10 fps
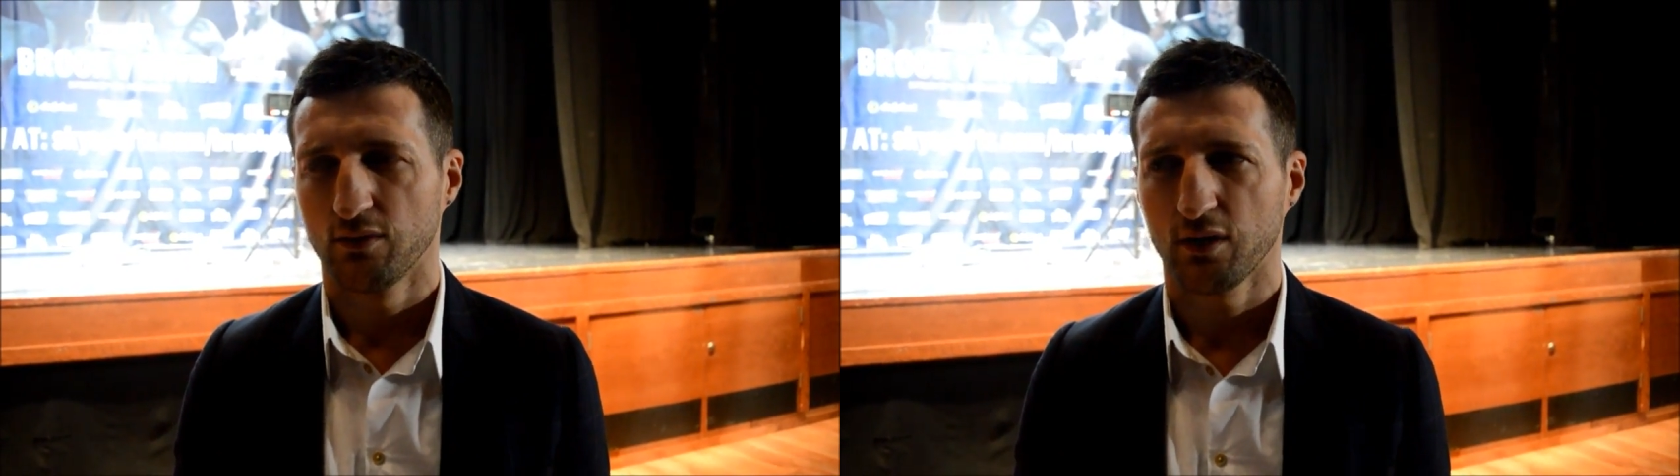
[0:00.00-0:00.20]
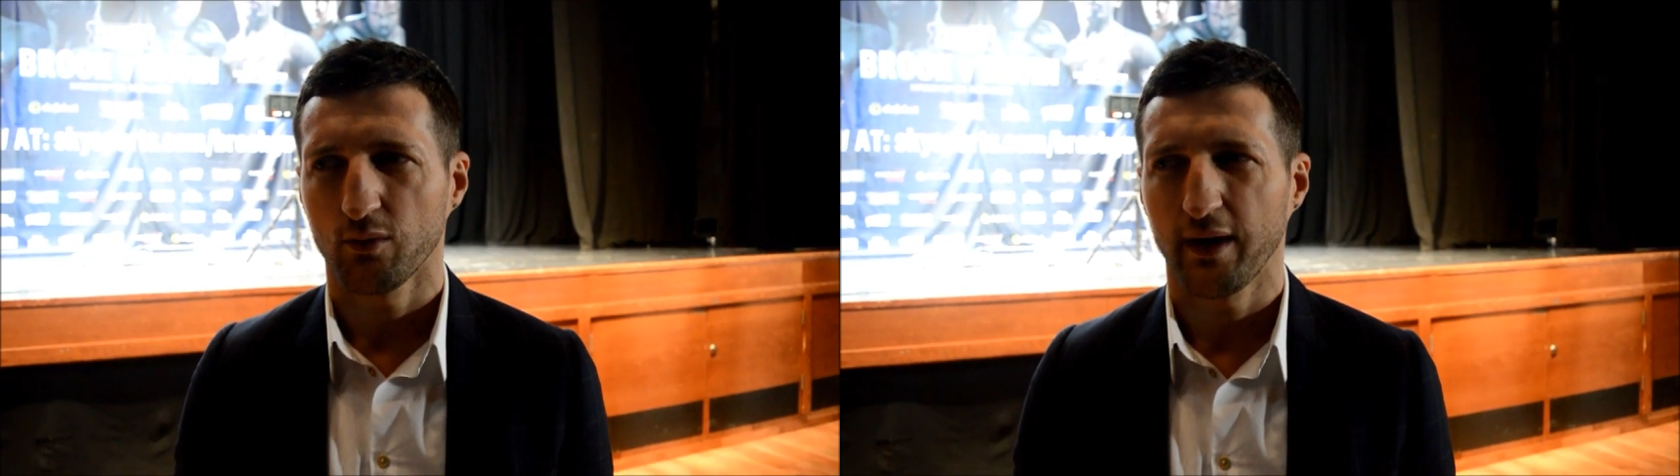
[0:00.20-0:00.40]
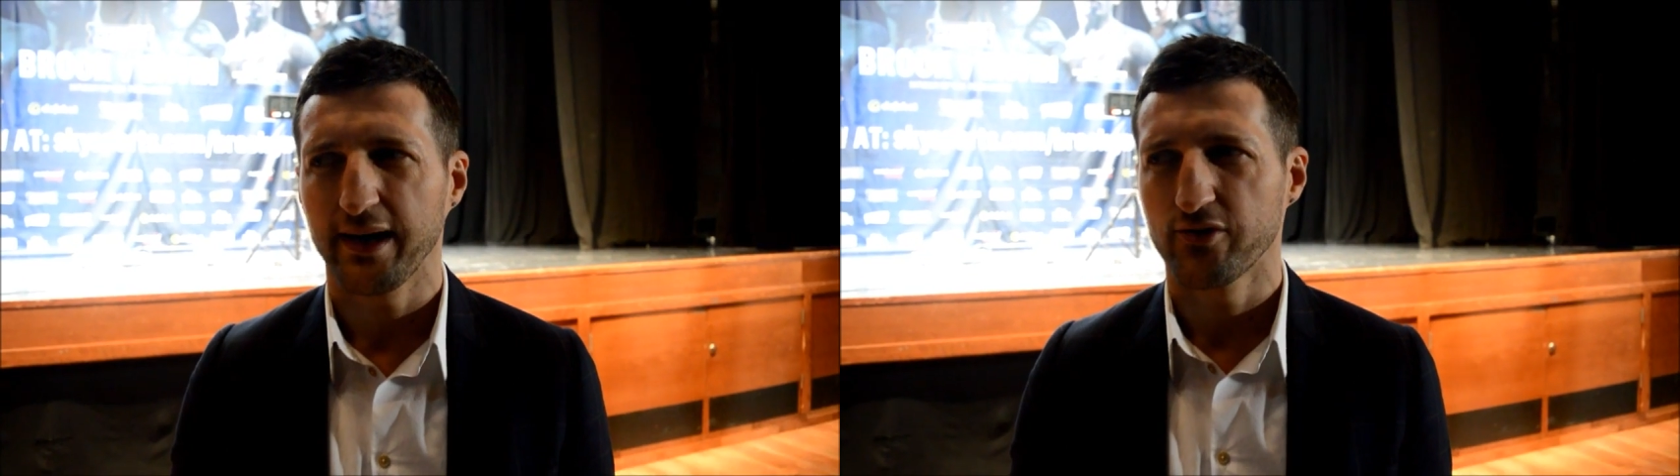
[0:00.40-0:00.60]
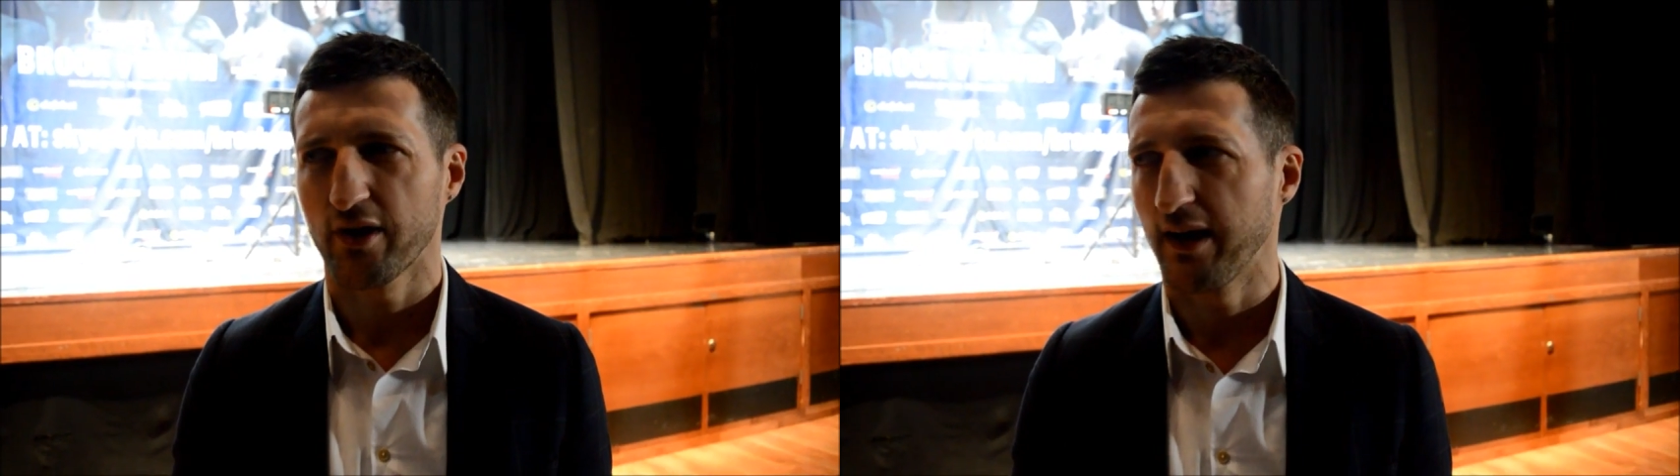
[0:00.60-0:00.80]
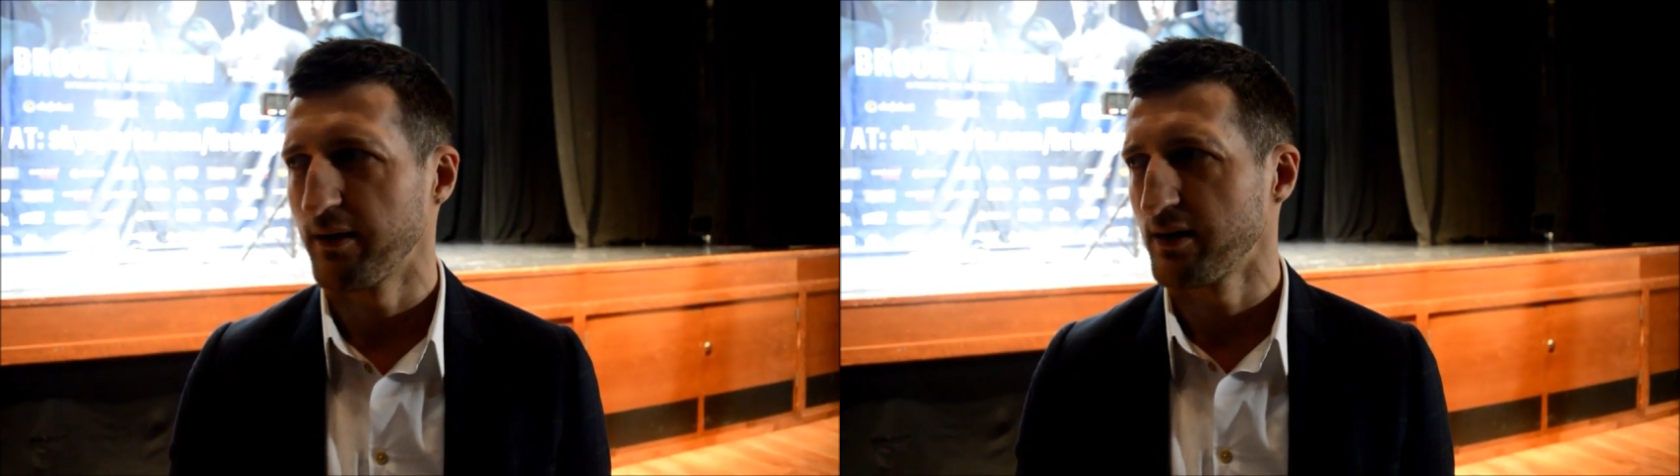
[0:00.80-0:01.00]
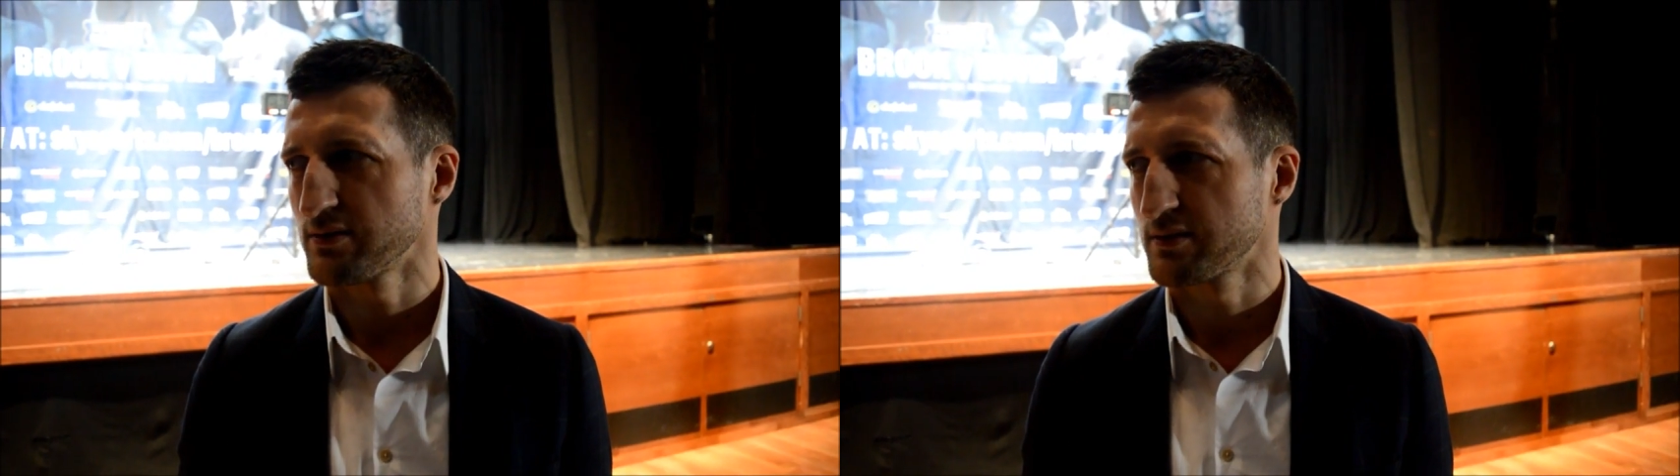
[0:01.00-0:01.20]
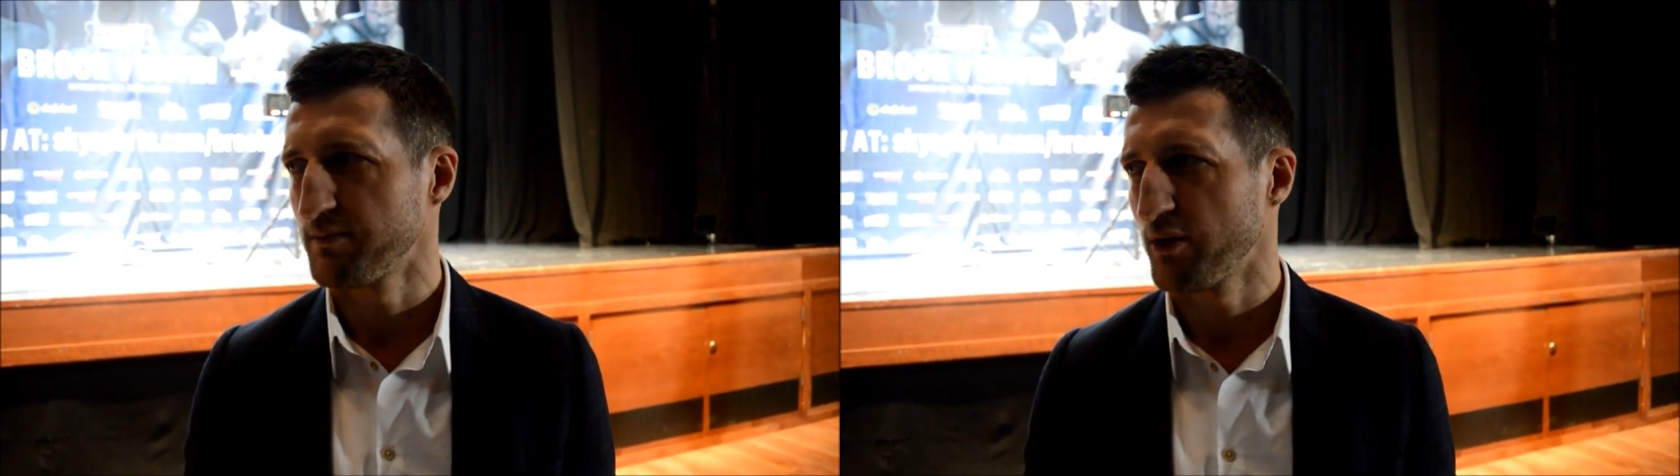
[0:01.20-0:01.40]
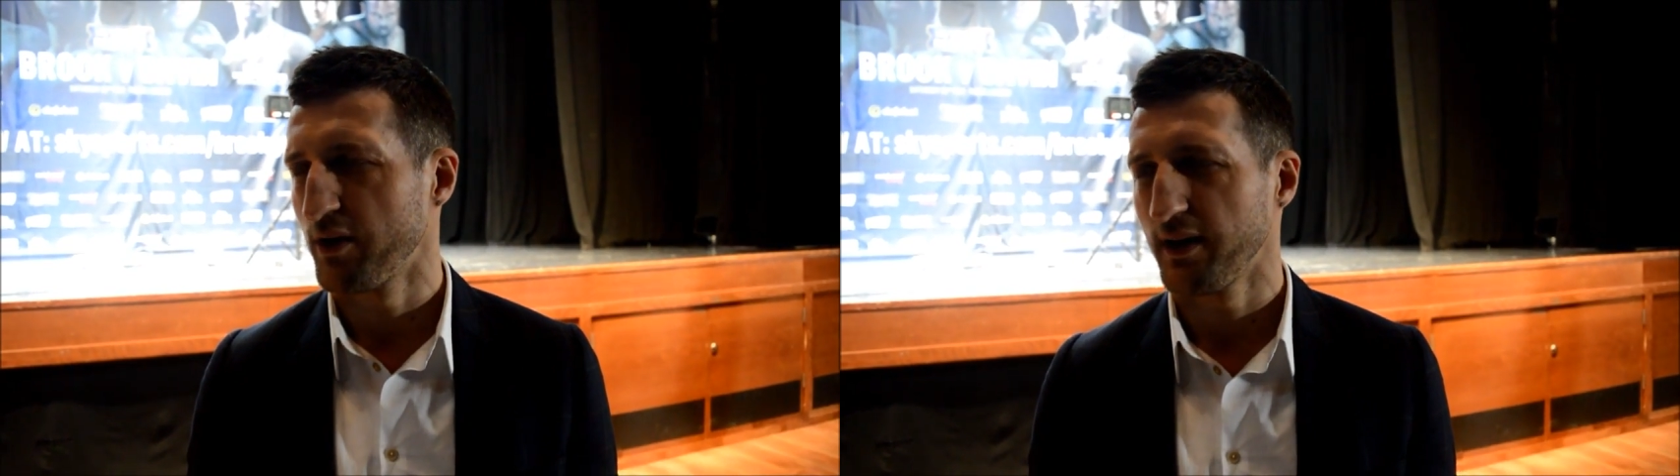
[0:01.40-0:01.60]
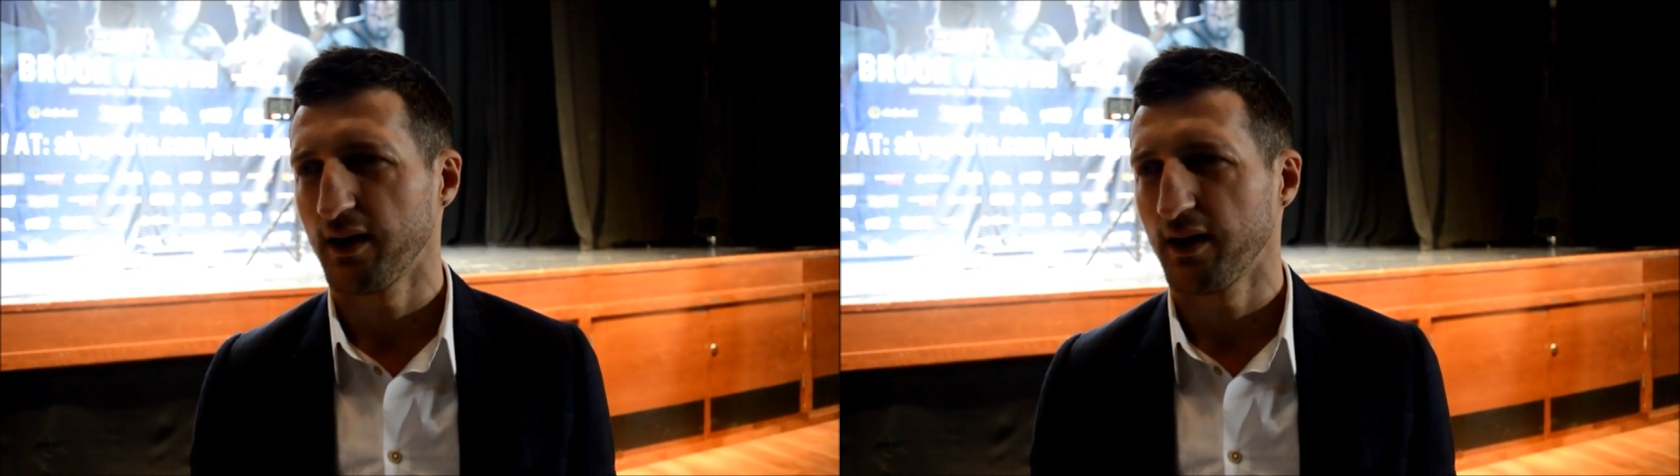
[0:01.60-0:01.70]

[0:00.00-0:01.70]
not weight drained, but